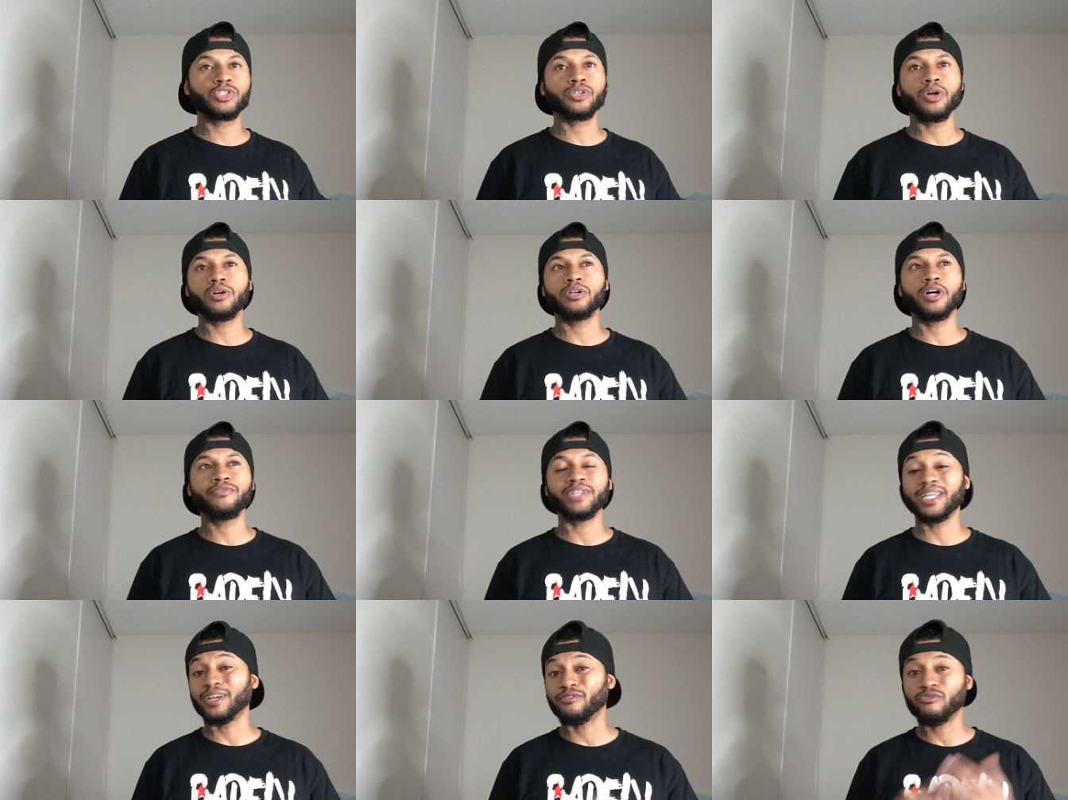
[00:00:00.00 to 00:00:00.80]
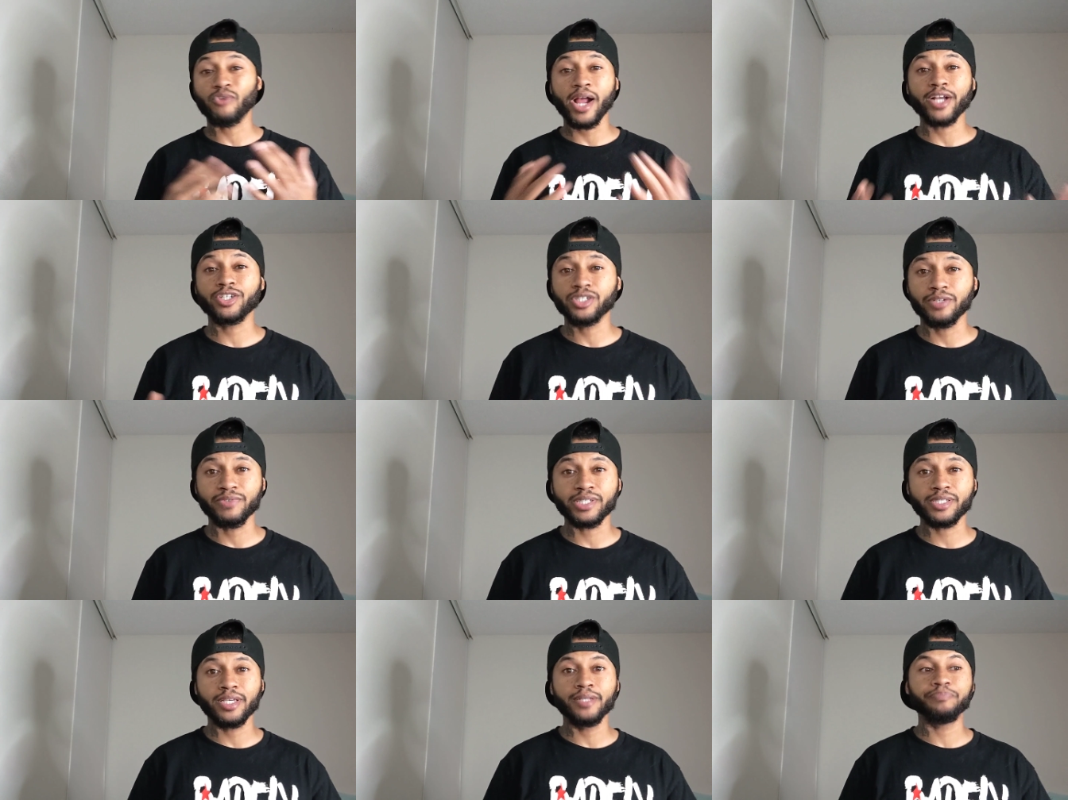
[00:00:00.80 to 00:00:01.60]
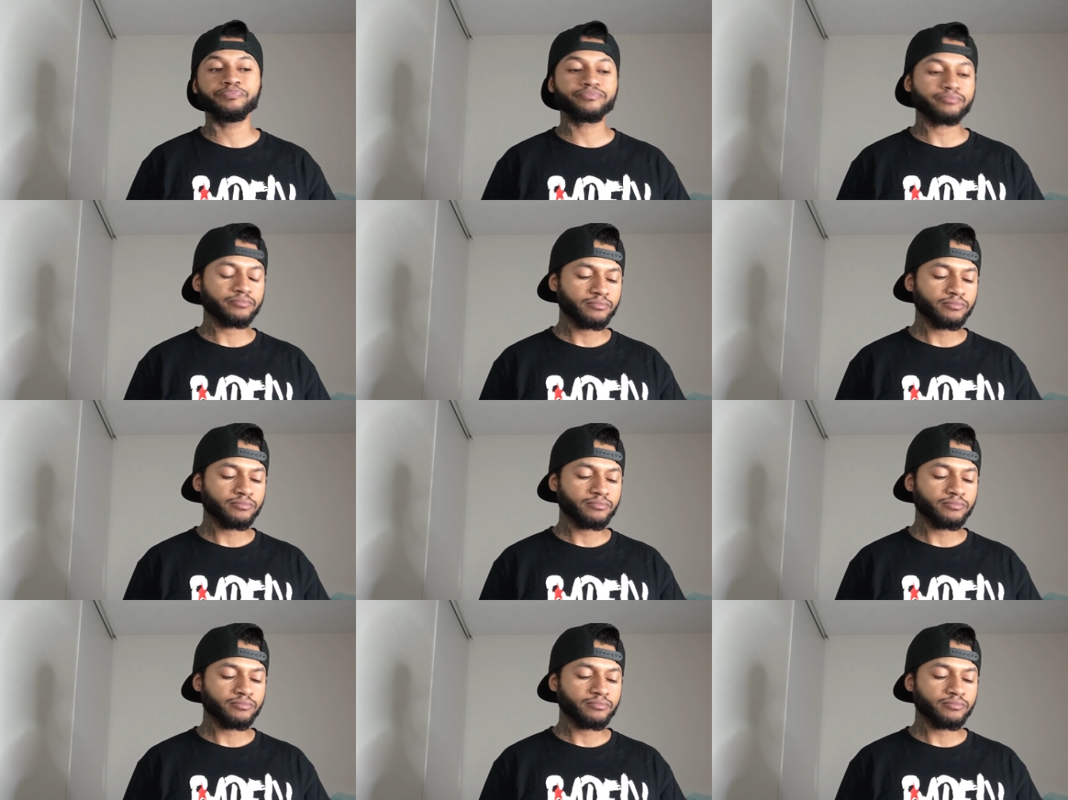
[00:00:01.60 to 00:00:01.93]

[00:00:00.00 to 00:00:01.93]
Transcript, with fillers: started off at like a fraction of a cent.